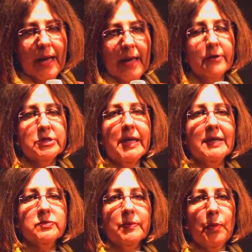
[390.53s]
Energy
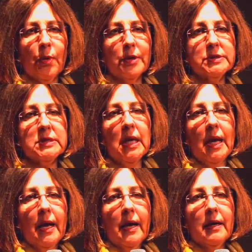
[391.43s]
has reports
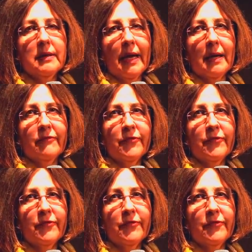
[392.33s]
that